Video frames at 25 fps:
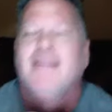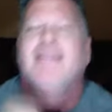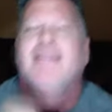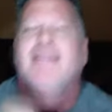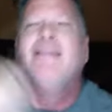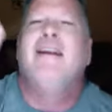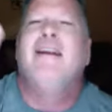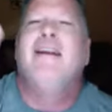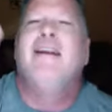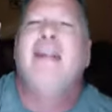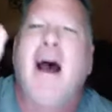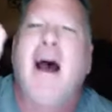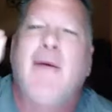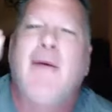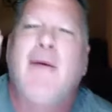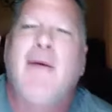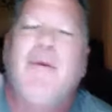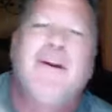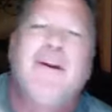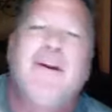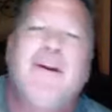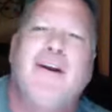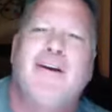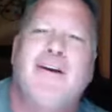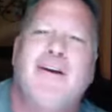Not
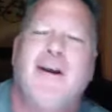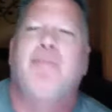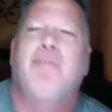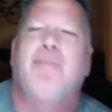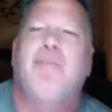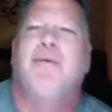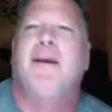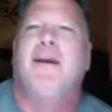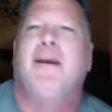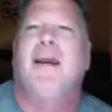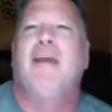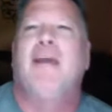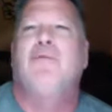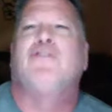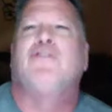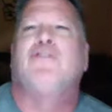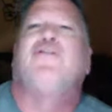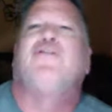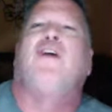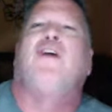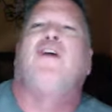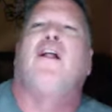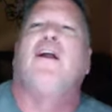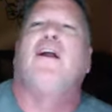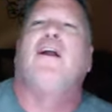when their cupcake was
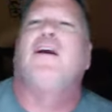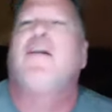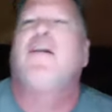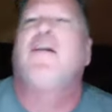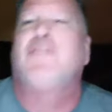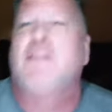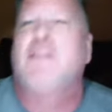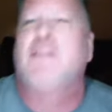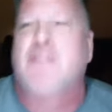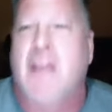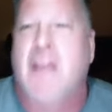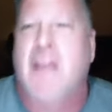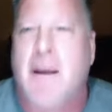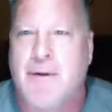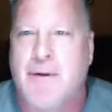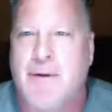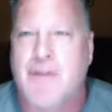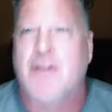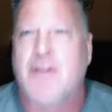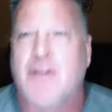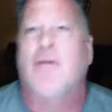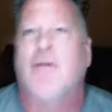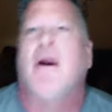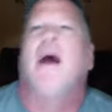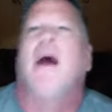falling off the table to
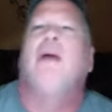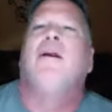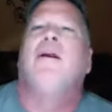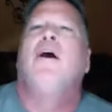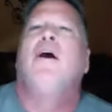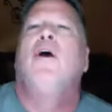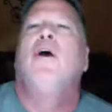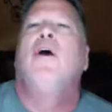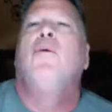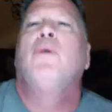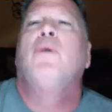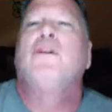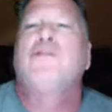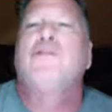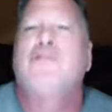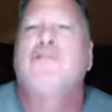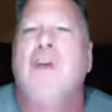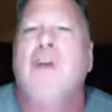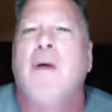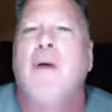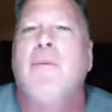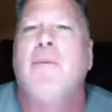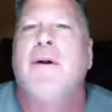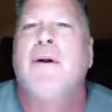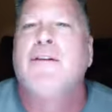the ground, when
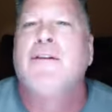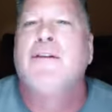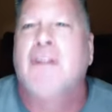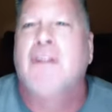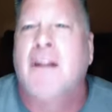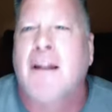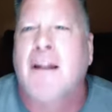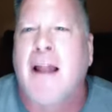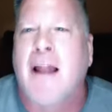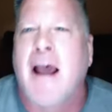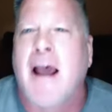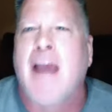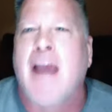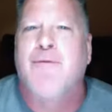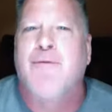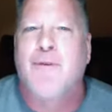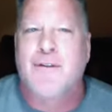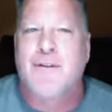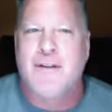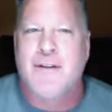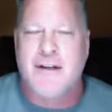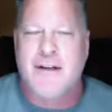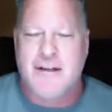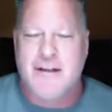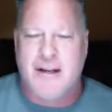someone's life
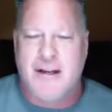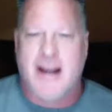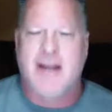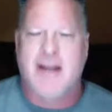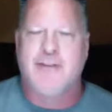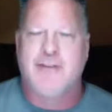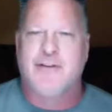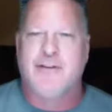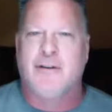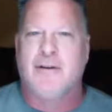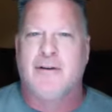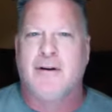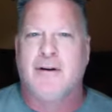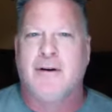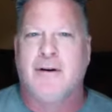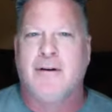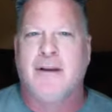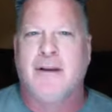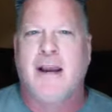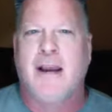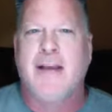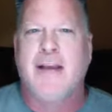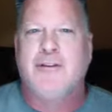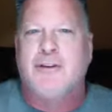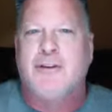was in danger.
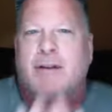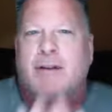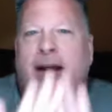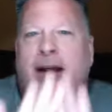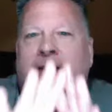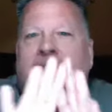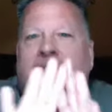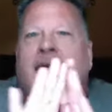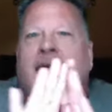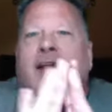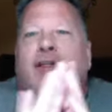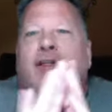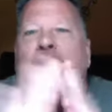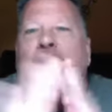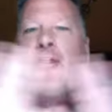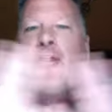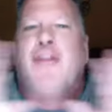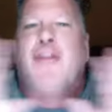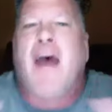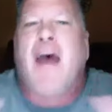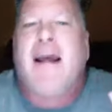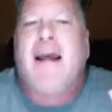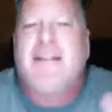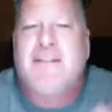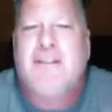Okay, so that
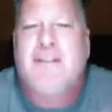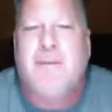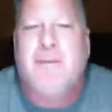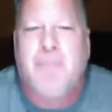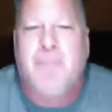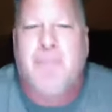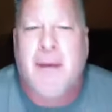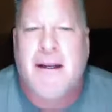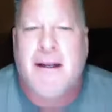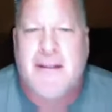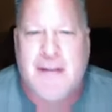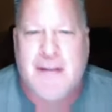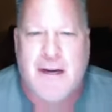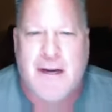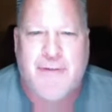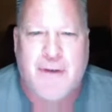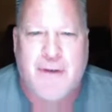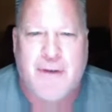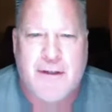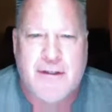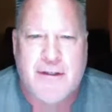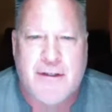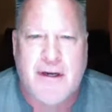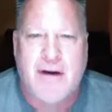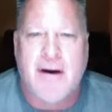that's the big
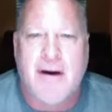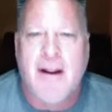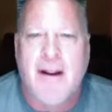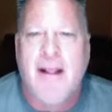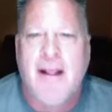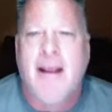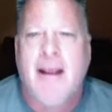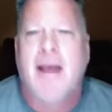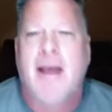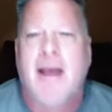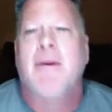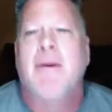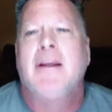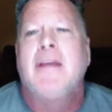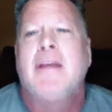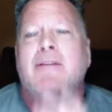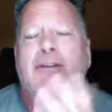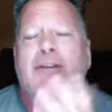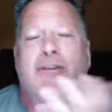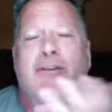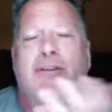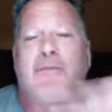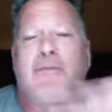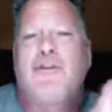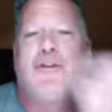difference here. I'm going to give you
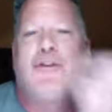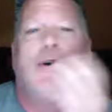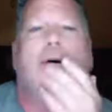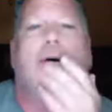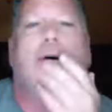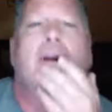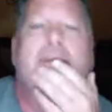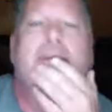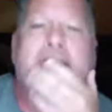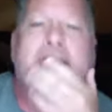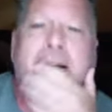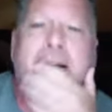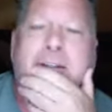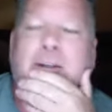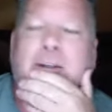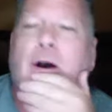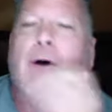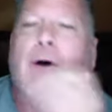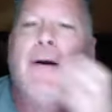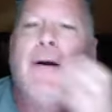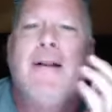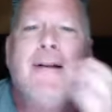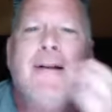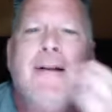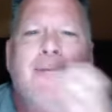some stories here.
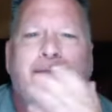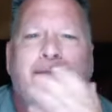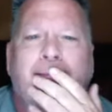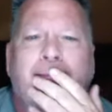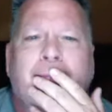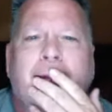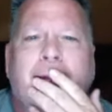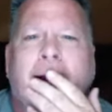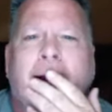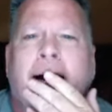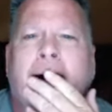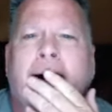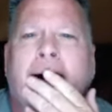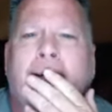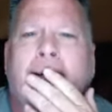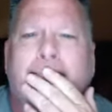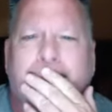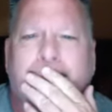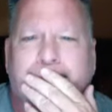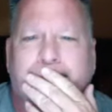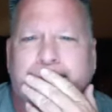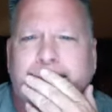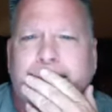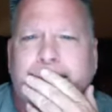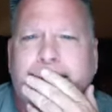So um,
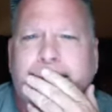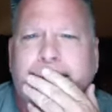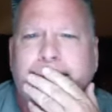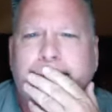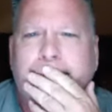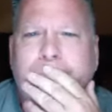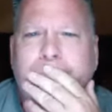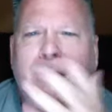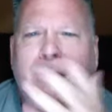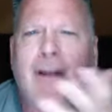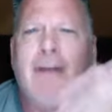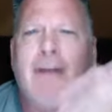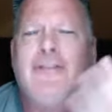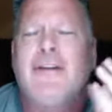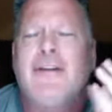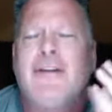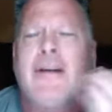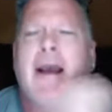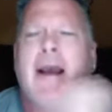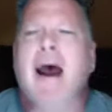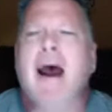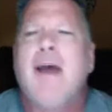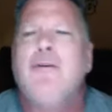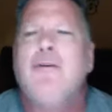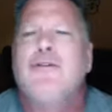there's a
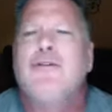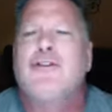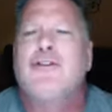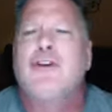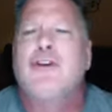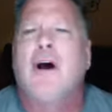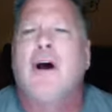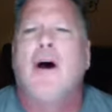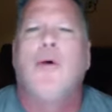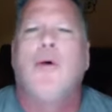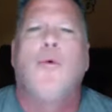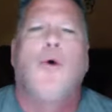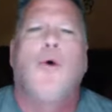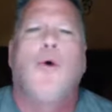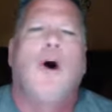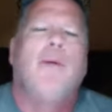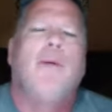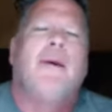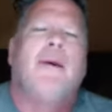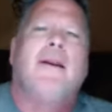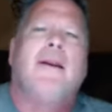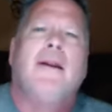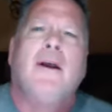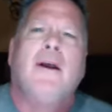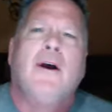guy who saw a
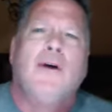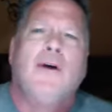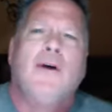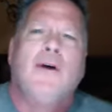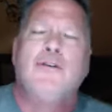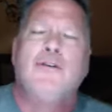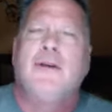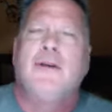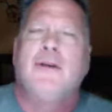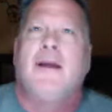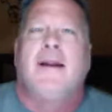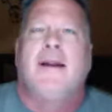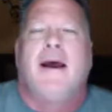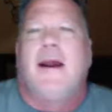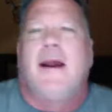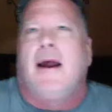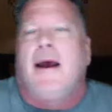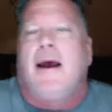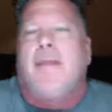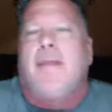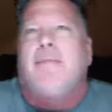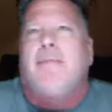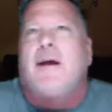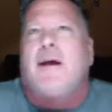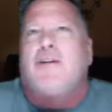woman who's, and
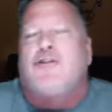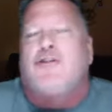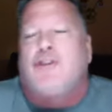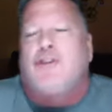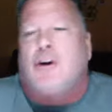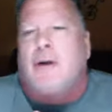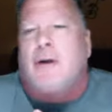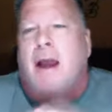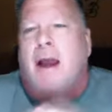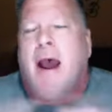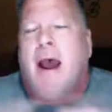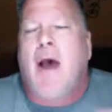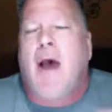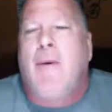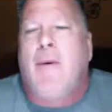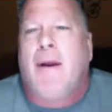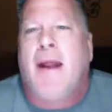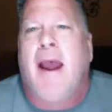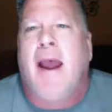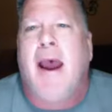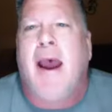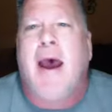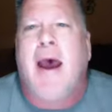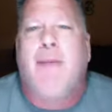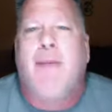I, am not sure how it
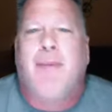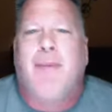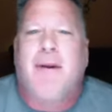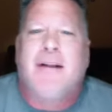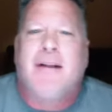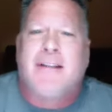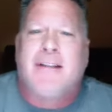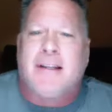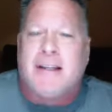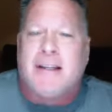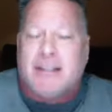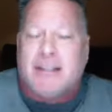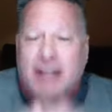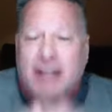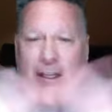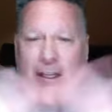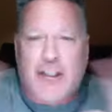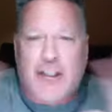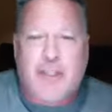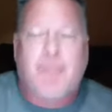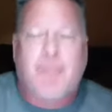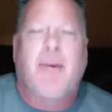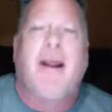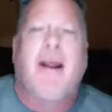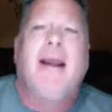happened because it doesn't
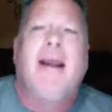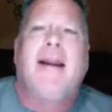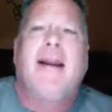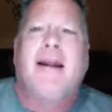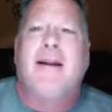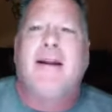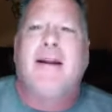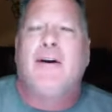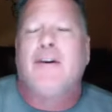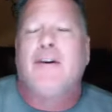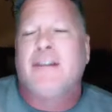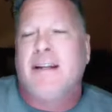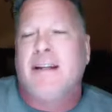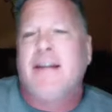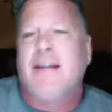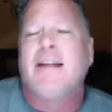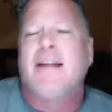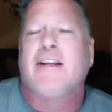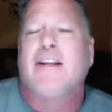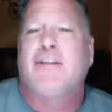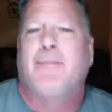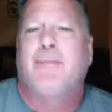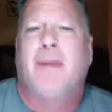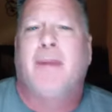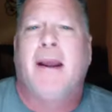explain it or didn't
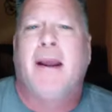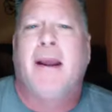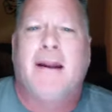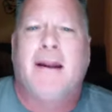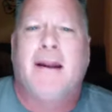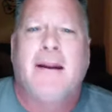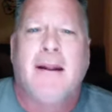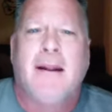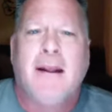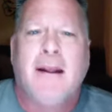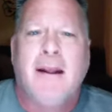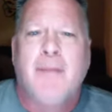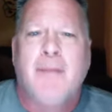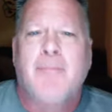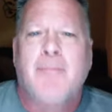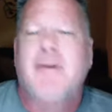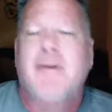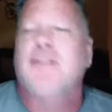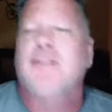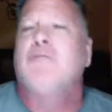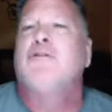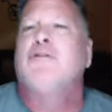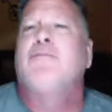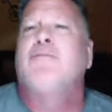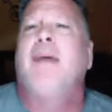explain it because
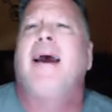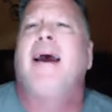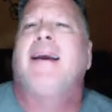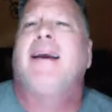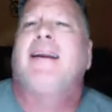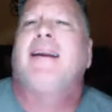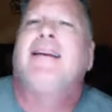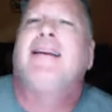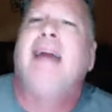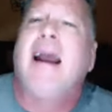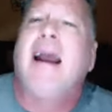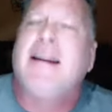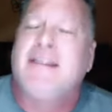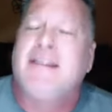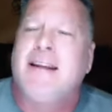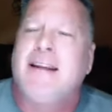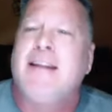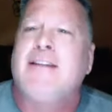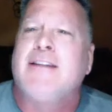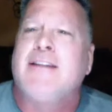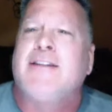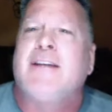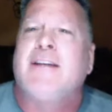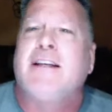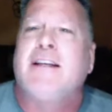it was back in
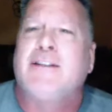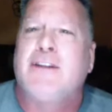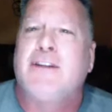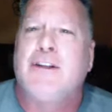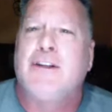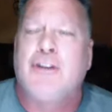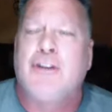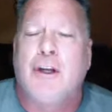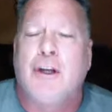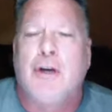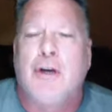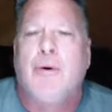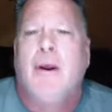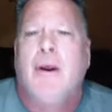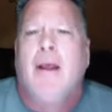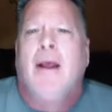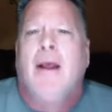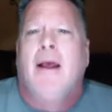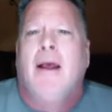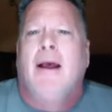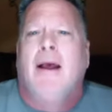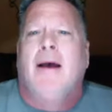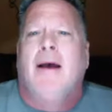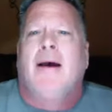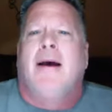1962.
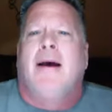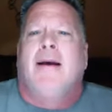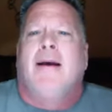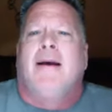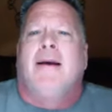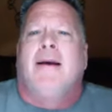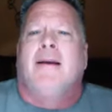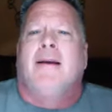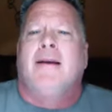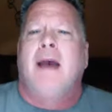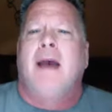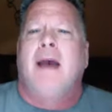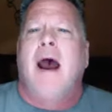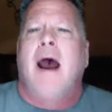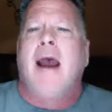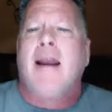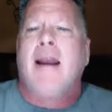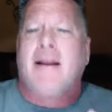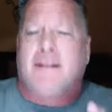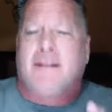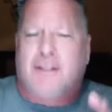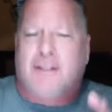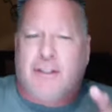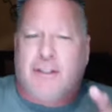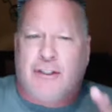Uh, a guy
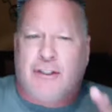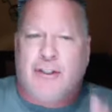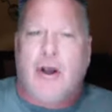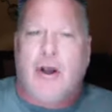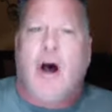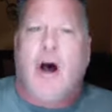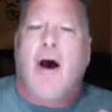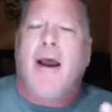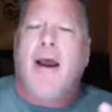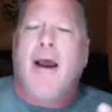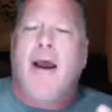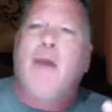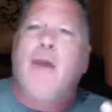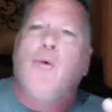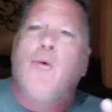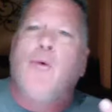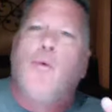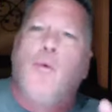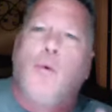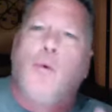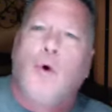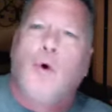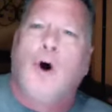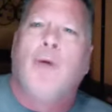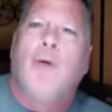saw a
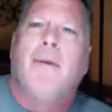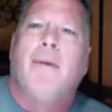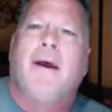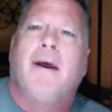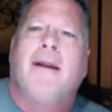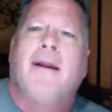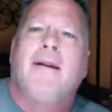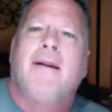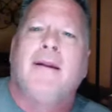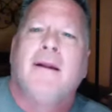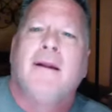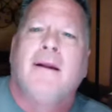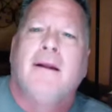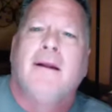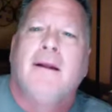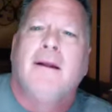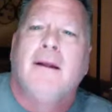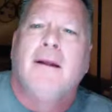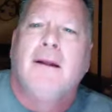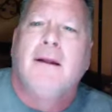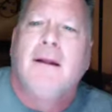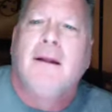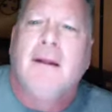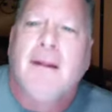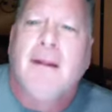woman
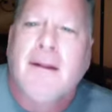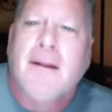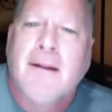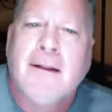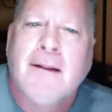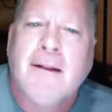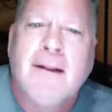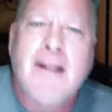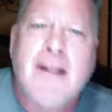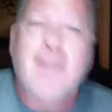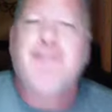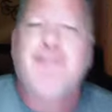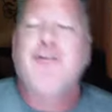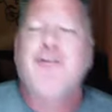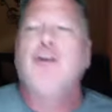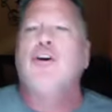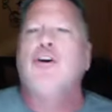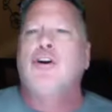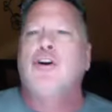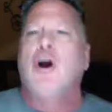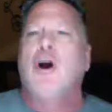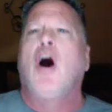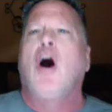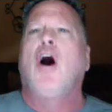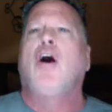lift her
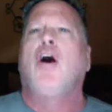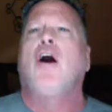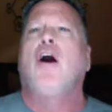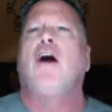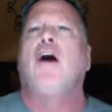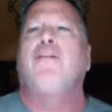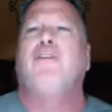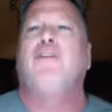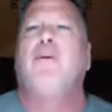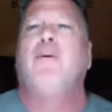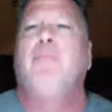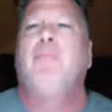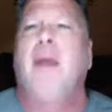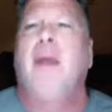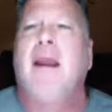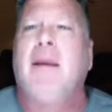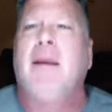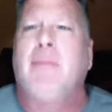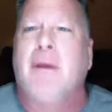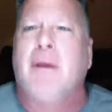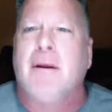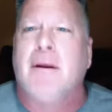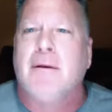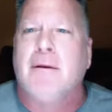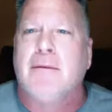car off her
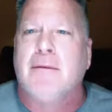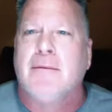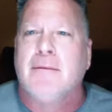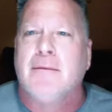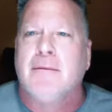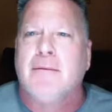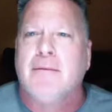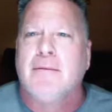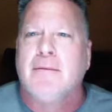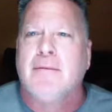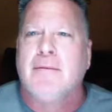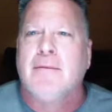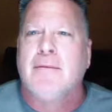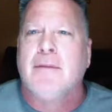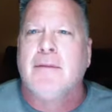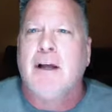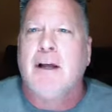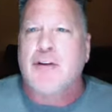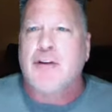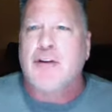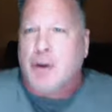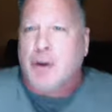baby. Not sure